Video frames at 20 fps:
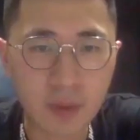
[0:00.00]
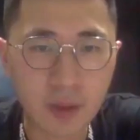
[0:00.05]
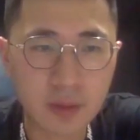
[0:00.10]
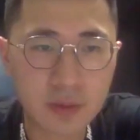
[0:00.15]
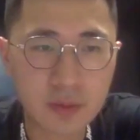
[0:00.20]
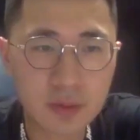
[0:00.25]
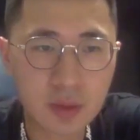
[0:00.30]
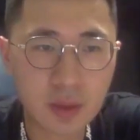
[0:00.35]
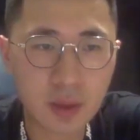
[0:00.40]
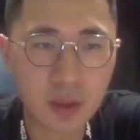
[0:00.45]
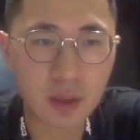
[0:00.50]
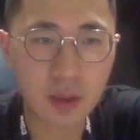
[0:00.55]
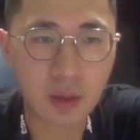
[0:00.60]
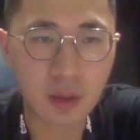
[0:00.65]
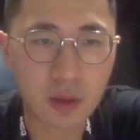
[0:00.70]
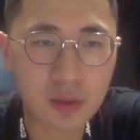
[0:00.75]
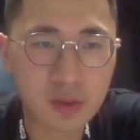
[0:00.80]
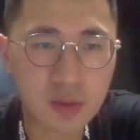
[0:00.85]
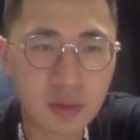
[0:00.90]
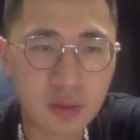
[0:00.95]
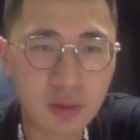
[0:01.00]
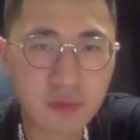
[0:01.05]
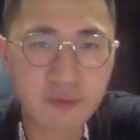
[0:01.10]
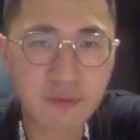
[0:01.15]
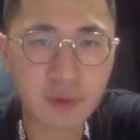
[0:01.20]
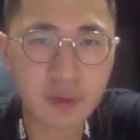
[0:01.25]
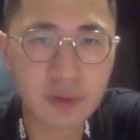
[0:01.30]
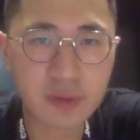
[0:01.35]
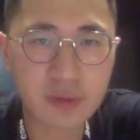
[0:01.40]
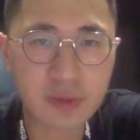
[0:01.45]
it's uh, also the
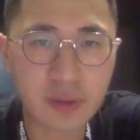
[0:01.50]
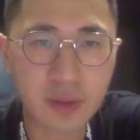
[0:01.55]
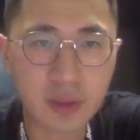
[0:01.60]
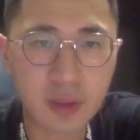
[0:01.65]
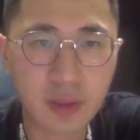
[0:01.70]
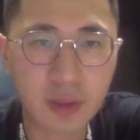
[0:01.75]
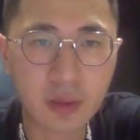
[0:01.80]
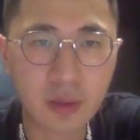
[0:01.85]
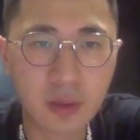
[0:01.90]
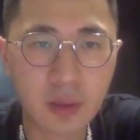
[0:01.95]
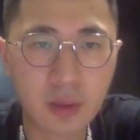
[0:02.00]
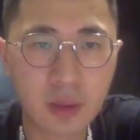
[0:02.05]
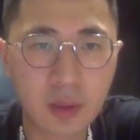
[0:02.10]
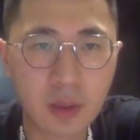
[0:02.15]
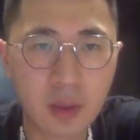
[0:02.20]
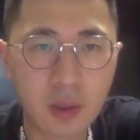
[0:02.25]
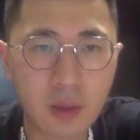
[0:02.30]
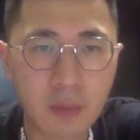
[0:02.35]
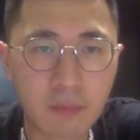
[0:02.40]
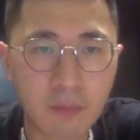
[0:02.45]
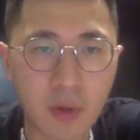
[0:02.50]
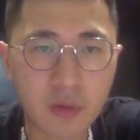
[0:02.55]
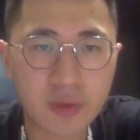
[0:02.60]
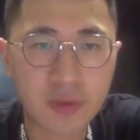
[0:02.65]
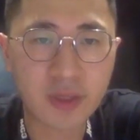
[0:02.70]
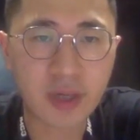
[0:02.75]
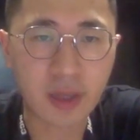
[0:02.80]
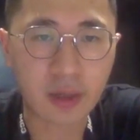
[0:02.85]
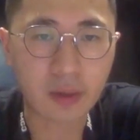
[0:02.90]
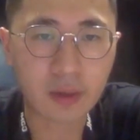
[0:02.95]
first uh,
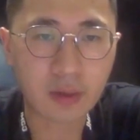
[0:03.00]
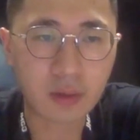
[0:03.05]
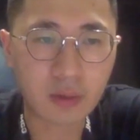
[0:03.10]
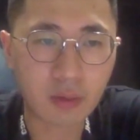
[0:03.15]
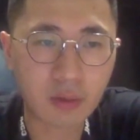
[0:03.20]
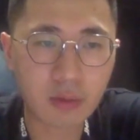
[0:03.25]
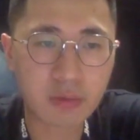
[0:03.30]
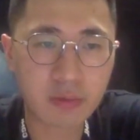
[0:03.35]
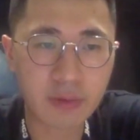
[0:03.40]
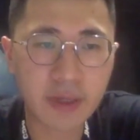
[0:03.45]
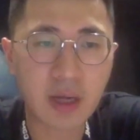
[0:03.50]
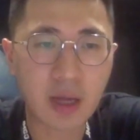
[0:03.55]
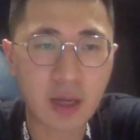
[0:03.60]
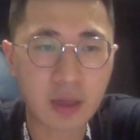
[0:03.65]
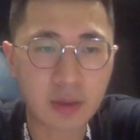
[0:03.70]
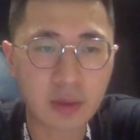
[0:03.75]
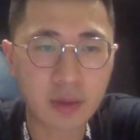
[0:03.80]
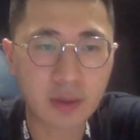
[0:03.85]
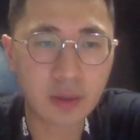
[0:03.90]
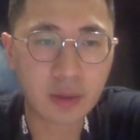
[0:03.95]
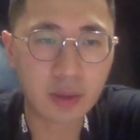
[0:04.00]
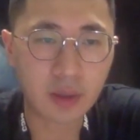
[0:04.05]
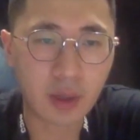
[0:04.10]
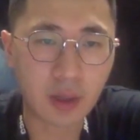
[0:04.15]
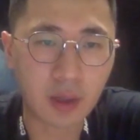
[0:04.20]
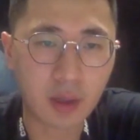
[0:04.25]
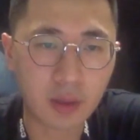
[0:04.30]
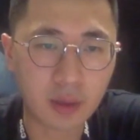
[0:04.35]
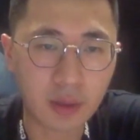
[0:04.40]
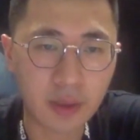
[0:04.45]
multicolor, three-color
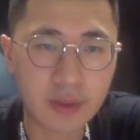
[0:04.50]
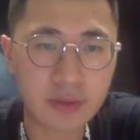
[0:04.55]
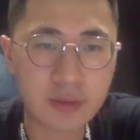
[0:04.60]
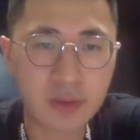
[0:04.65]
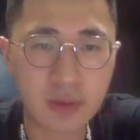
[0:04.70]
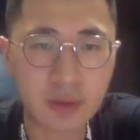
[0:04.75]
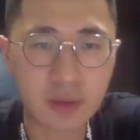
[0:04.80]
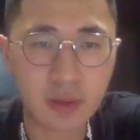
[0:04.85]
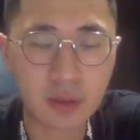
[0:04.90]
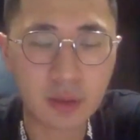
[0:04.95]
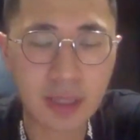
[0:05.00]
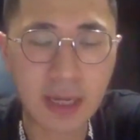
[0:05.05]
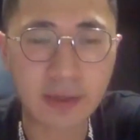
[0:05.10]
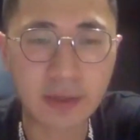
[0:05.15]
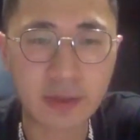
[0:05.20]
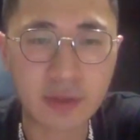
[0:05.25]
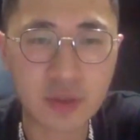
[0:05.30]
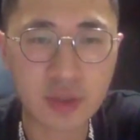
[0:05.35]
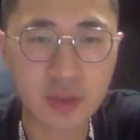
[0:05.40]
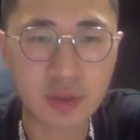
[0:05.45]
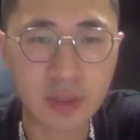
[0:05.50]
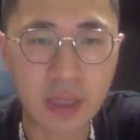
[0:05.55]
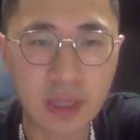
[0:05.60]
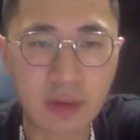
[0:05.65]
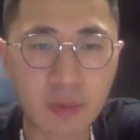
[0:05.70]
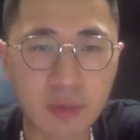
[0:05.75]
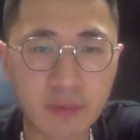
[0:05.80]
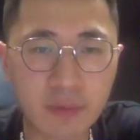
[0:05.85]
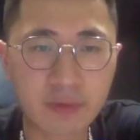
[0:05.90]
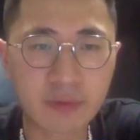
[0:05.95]
uh, laser light engine that
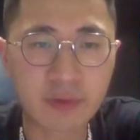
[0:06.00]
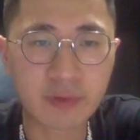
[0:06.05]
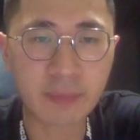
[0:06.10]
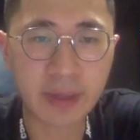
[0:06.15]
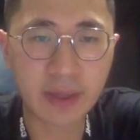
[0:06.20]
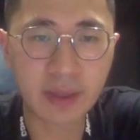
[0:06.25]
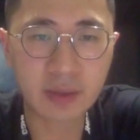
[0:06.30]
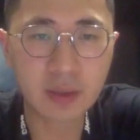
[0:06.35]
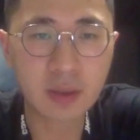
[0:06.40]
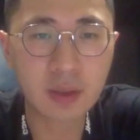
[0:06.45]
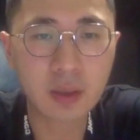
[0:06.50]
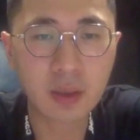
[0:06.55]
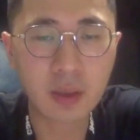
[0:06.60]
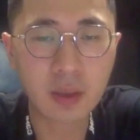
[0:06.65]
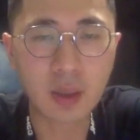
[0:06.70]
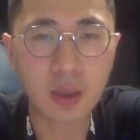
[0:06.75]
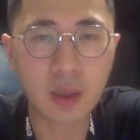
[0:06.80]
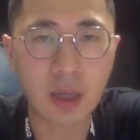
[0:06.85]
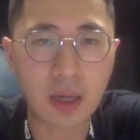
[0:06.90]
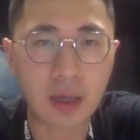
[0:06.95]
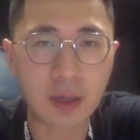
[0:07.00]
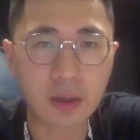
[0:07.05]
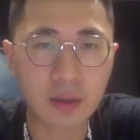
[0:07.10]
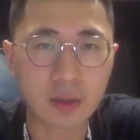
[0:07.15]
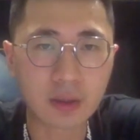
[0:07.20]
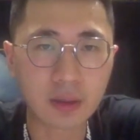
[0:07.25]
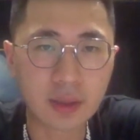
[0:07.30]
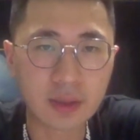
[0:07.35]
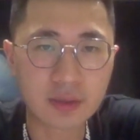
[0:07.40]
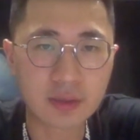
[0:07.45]
we've ever made uh, on
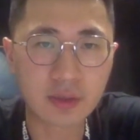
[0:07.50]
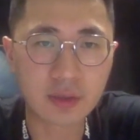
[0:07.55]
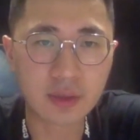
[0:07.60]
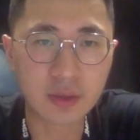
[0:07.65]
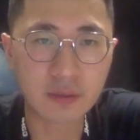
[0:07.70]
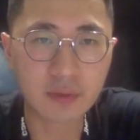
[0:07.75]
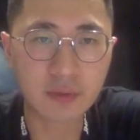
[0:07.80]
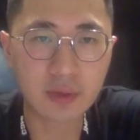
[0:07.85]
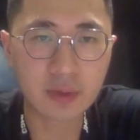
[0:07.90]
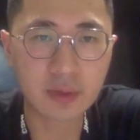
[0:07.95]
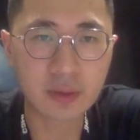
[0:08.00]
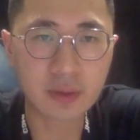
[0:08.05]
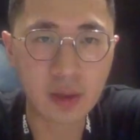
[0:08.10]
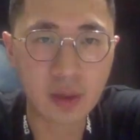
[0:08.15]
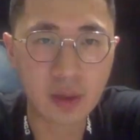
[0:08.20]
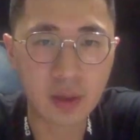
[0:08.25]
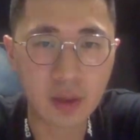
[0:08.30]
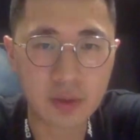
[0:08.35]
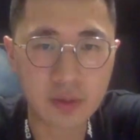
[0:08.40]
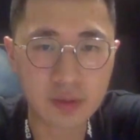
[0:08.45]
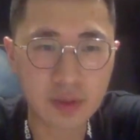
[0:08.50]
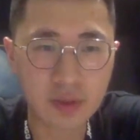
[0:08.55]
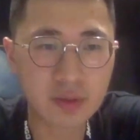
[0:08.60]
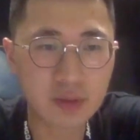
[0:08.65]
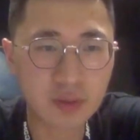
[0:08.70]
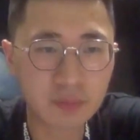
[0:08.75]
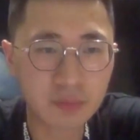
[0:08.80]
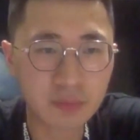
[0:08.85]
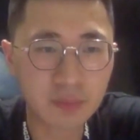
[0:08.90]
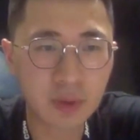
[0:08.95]
a laser TV
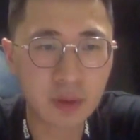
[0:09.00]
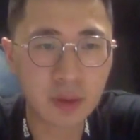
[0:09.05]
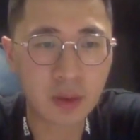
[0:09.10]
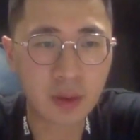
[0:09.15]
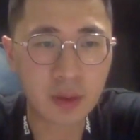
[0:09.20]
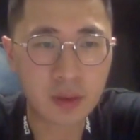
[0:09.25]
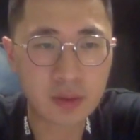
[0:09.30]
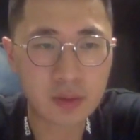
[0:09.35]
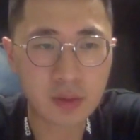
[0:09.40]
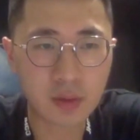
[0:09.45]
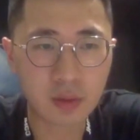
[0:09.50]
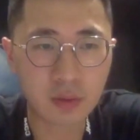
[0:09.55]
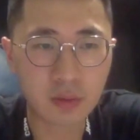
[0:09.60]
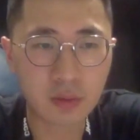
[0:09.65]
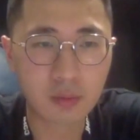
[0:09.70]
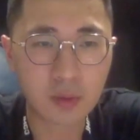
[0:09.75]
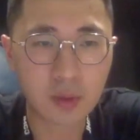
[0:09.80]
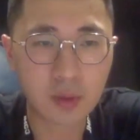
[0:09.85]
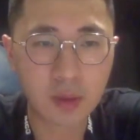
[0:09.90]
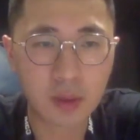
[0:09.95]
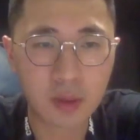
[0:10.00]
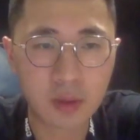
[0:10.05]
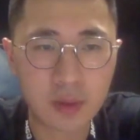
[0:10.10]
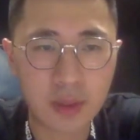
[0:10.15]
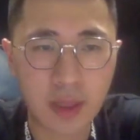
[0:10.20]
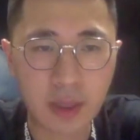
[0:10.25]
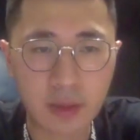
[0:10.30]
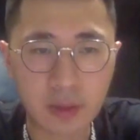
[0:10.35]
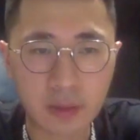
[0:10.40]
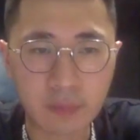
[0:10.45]
system. So
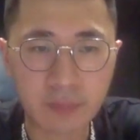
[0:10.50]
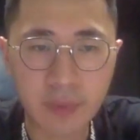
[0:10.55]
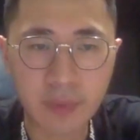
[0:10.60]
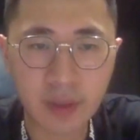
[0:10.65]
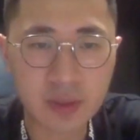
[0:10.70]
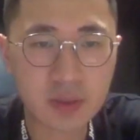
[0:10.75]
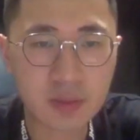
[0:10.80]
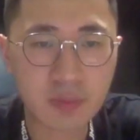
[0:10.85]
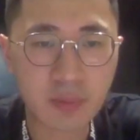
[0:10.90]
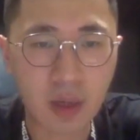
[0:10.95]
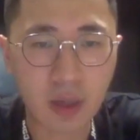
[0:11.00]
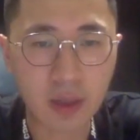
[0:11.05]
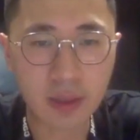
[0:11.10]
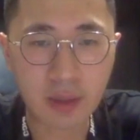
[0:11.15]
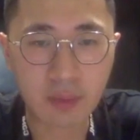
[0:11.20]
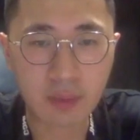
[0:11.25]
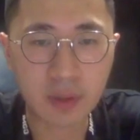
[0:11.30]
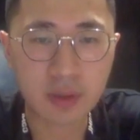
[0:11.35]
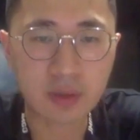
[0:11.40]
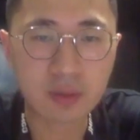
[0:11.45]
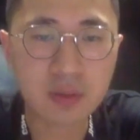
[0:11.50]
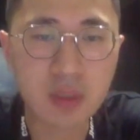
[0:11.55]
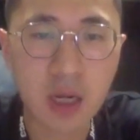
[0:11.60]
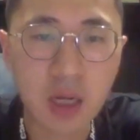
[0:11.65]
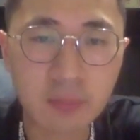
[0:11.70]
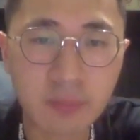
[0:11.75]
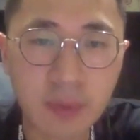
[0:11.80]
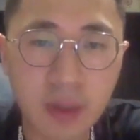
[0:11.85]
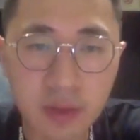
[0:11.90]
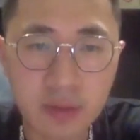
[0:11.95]
yeah, the biggest part that we need to
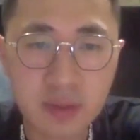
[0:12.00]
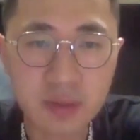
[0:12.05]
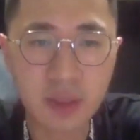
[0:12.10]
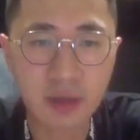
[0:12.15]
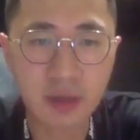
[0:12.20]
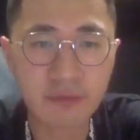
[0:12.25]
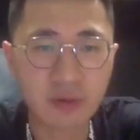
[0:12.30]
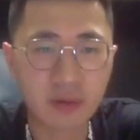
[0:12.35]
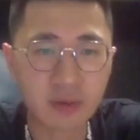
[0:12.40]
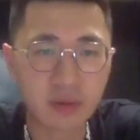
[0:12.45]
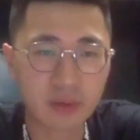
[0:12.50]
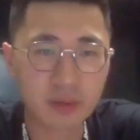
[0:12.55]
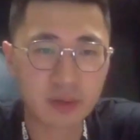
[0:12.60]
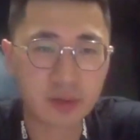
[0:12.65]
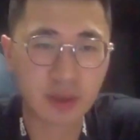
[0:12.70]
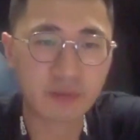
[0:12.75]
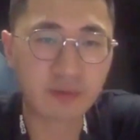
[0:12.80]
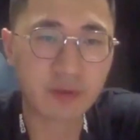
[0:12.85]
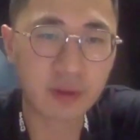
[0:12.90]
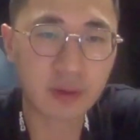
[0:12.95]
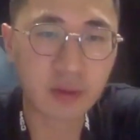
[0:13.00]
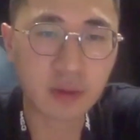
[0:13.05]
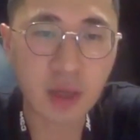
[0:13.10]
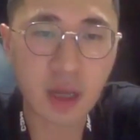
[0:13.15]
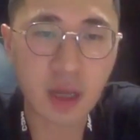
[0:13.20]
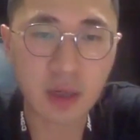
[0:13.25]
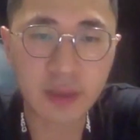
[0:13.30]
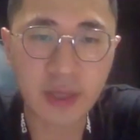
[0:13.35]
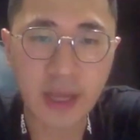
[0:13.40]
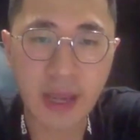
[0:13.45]
talk about is different, definitely the
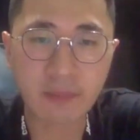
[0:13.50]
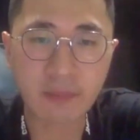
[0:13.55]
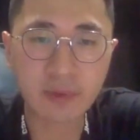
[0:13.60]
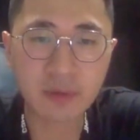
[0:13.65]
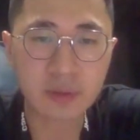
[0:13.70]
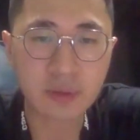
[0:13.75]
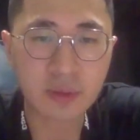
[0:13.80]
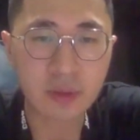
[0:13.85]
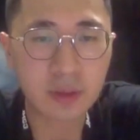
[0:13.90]
color gamut.